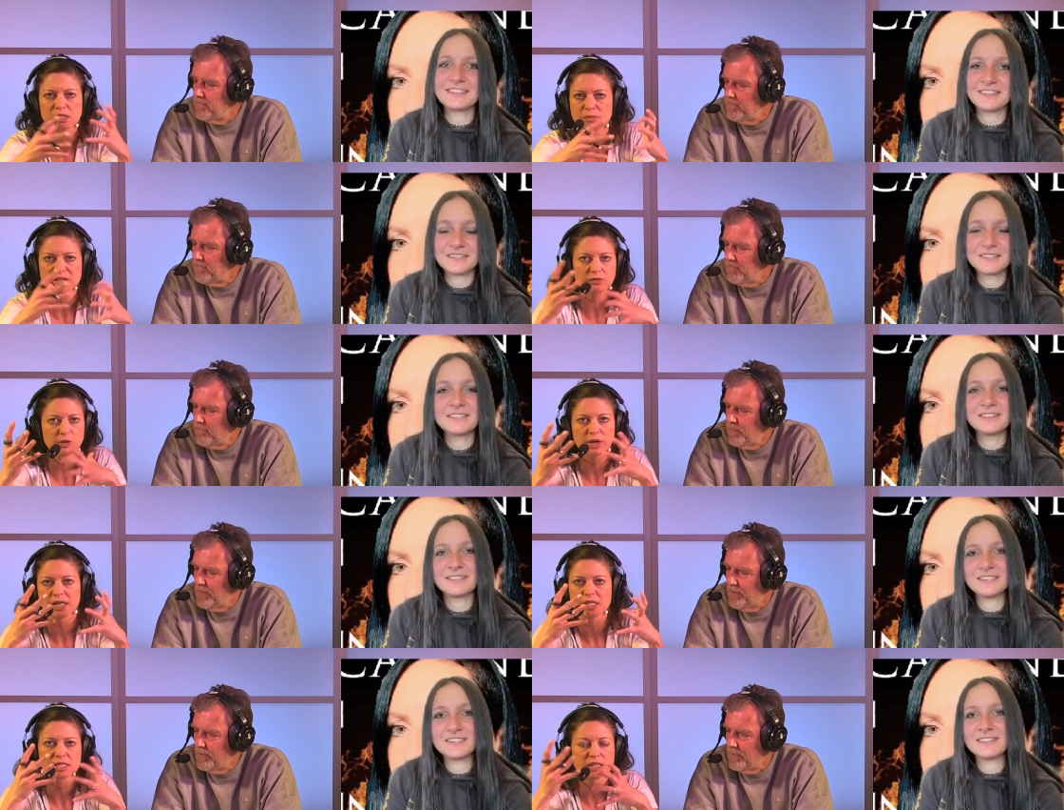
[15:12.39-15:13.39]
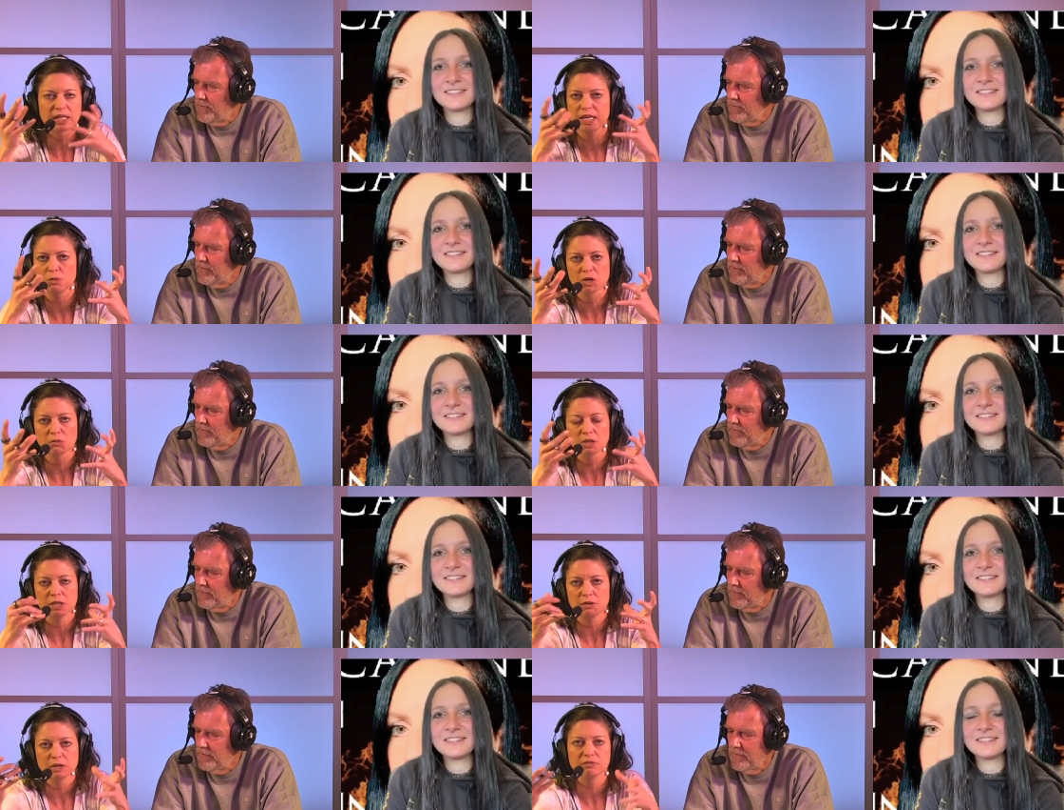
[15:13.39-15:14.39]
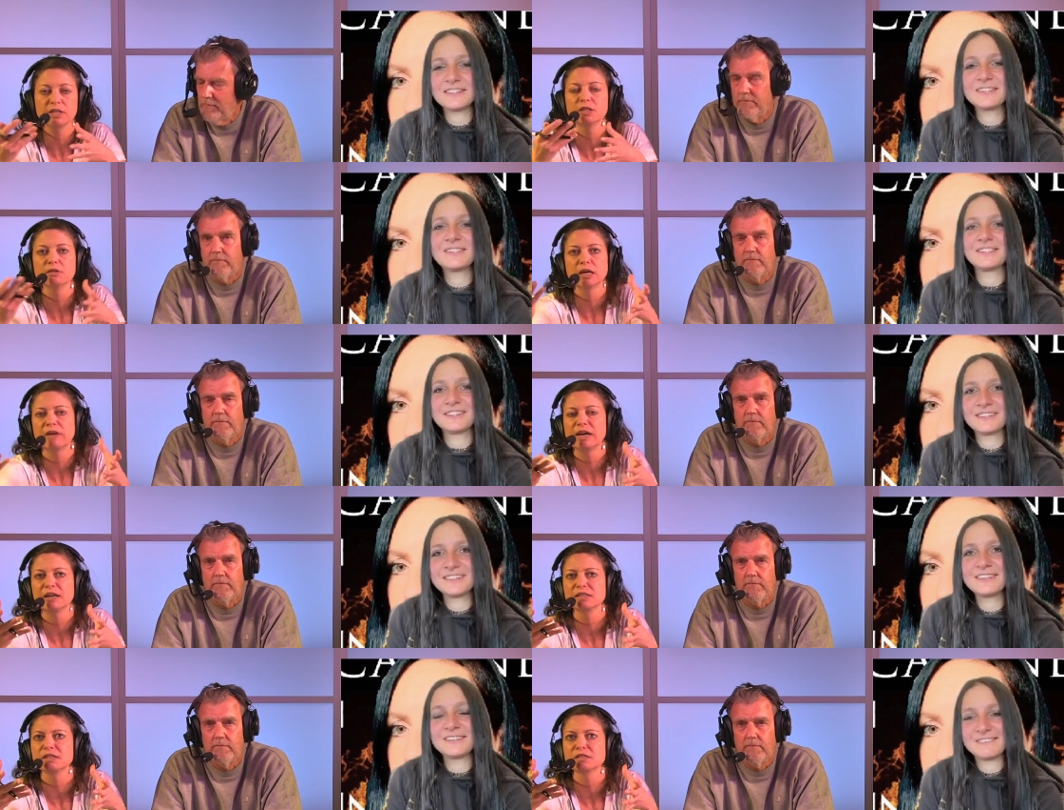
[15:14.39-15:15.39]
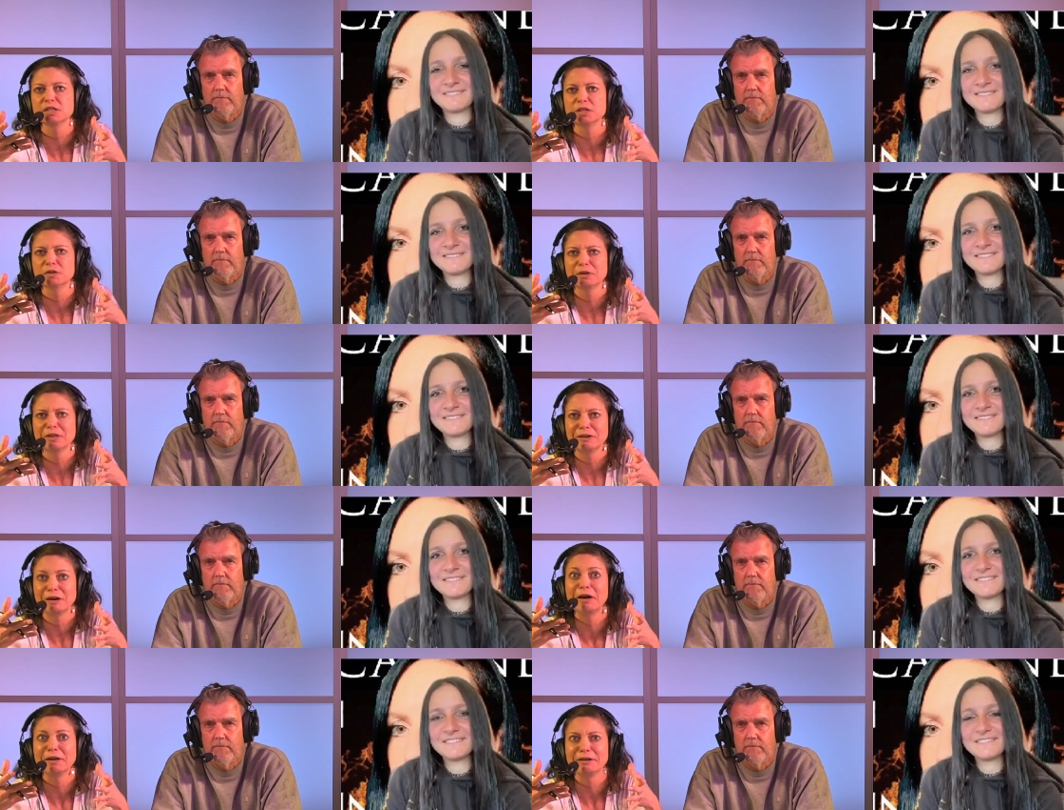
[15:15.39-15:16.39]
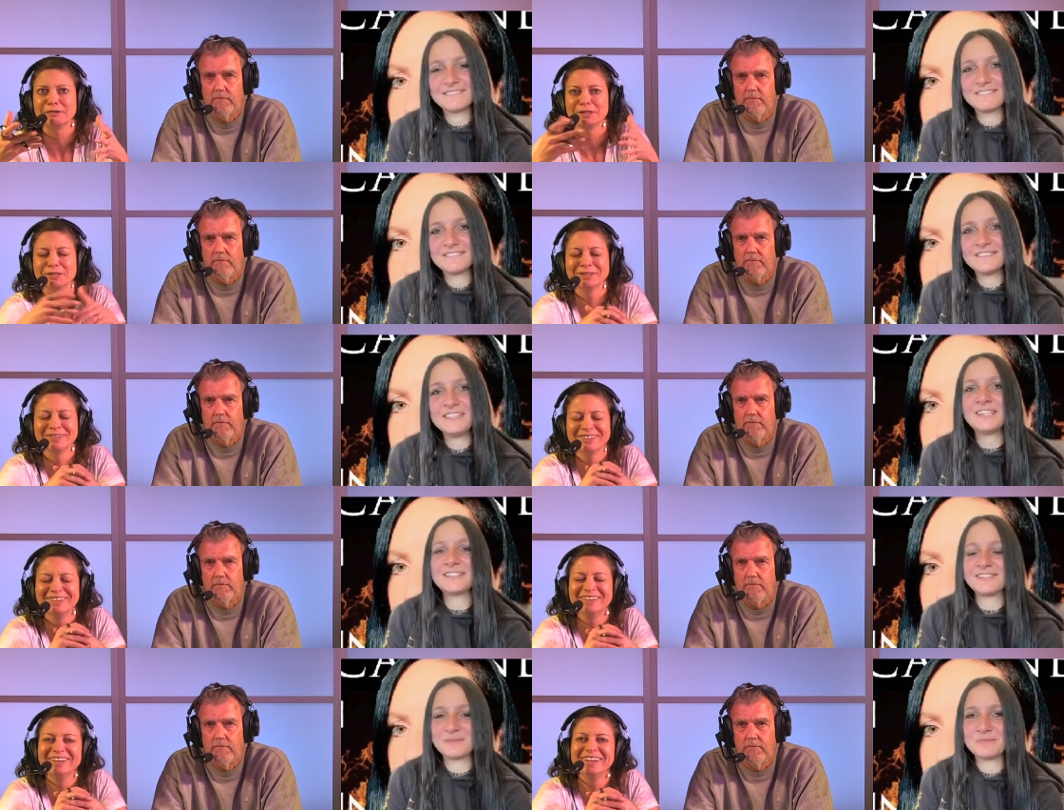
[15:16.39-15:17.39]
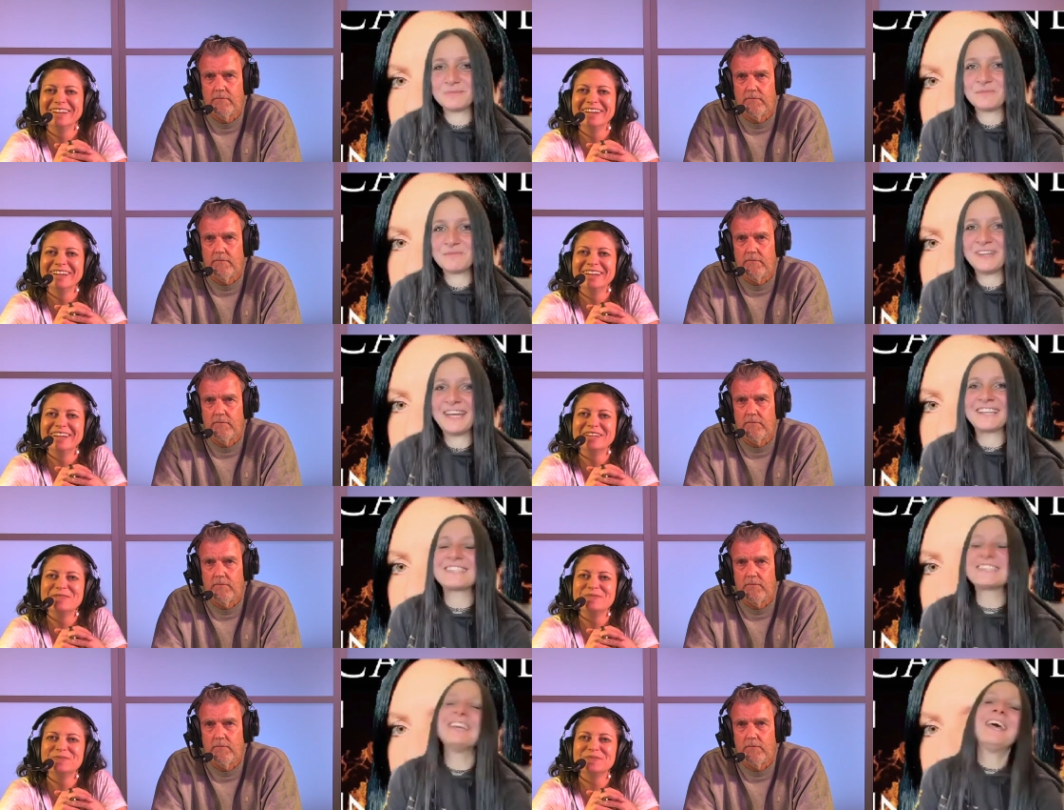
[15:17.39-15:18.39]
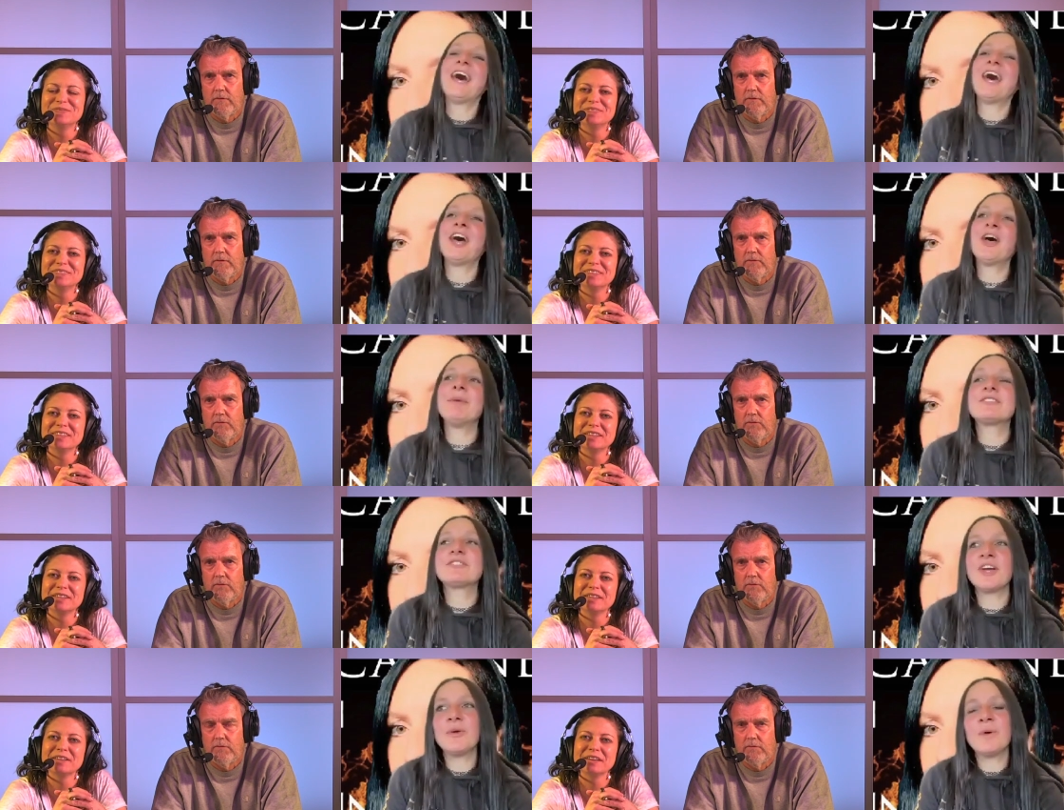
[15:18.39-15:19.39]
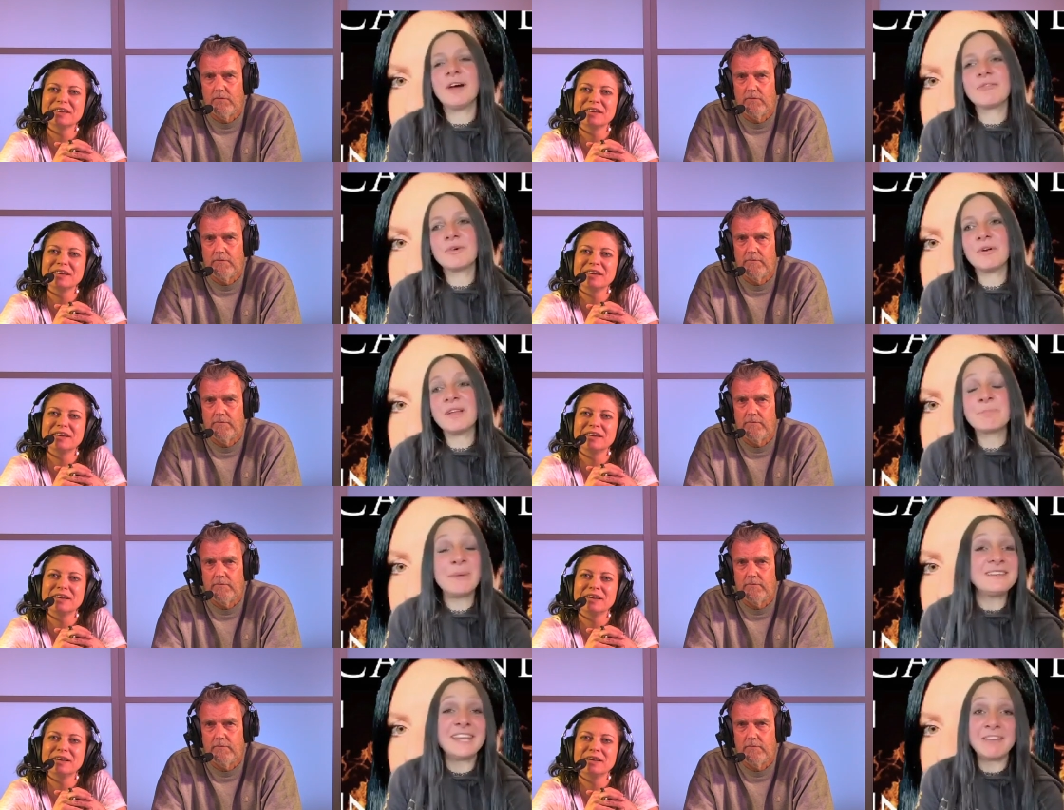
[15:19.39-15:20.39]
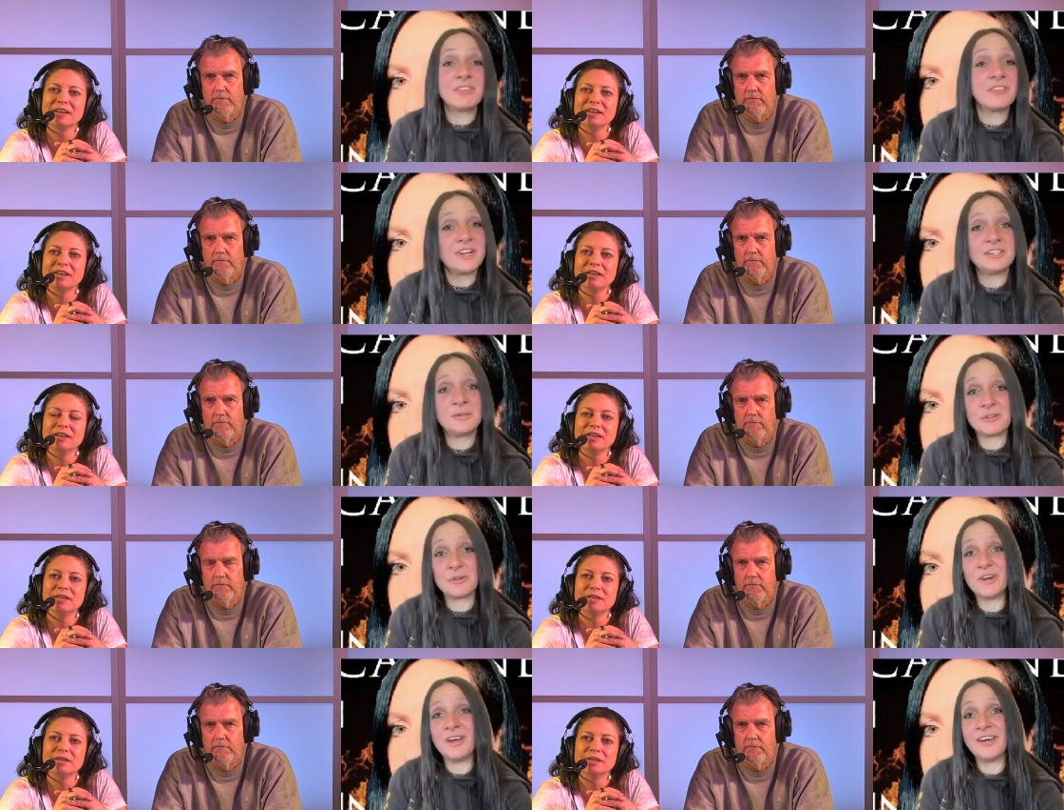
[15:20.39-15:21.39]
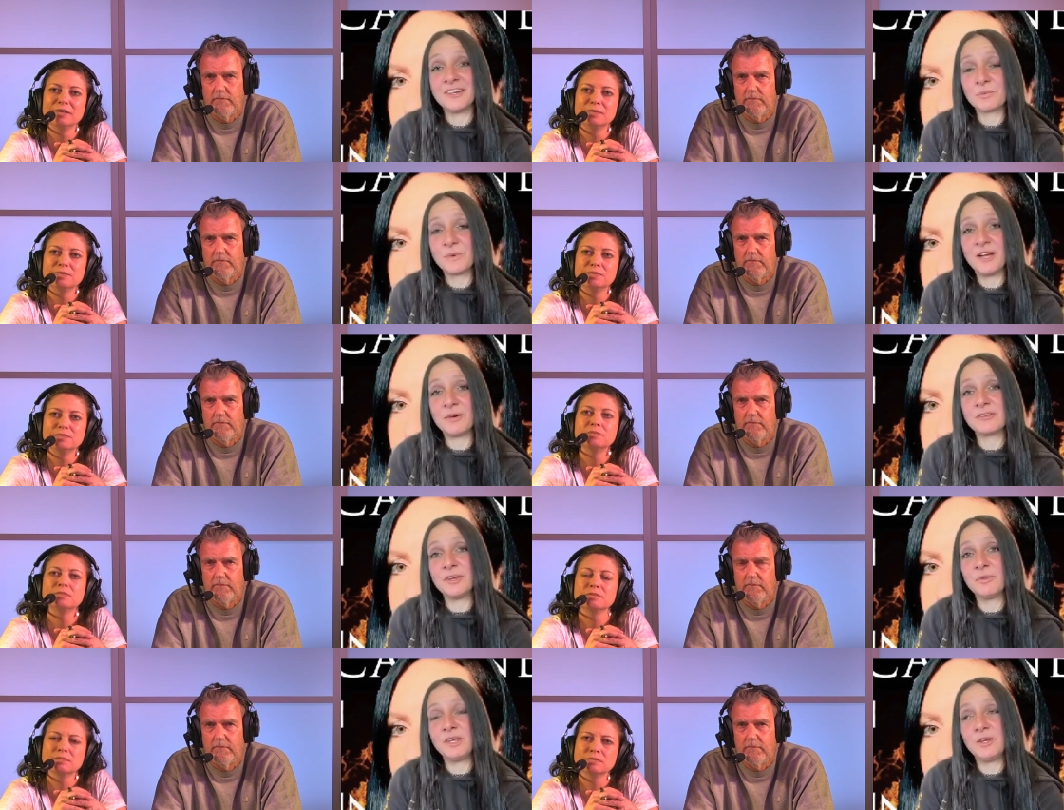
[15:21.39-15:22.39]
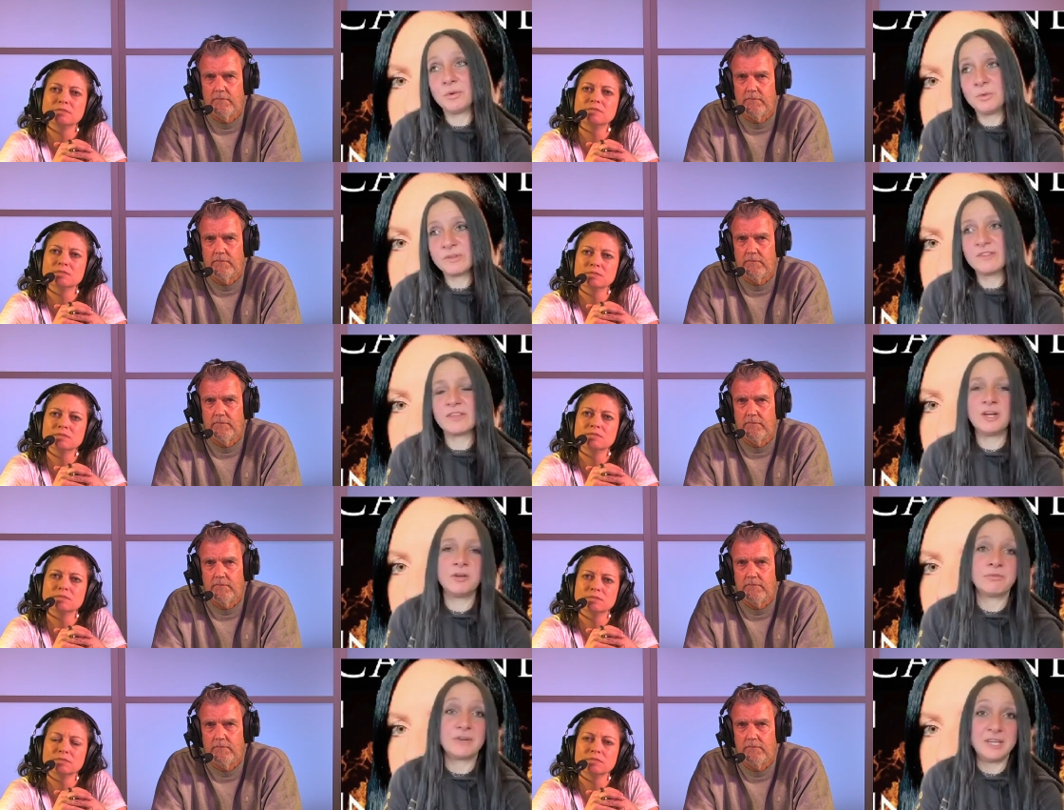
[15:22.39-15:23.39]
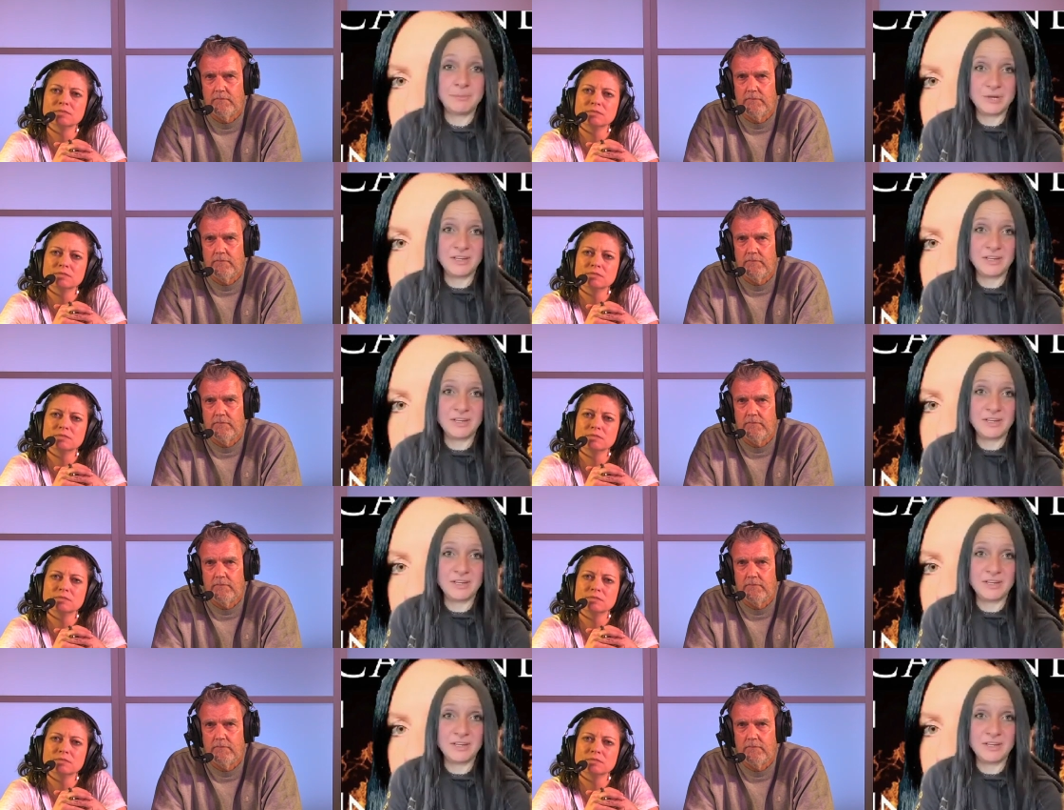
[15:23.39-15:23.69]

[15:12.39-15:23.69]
Speaker 1: some different ways that they could work with you if they don't have access to you and they're not in England.
Speaker 2: Yes. Um, so I've got basically everything that I do is online as well. So the courses that I offer in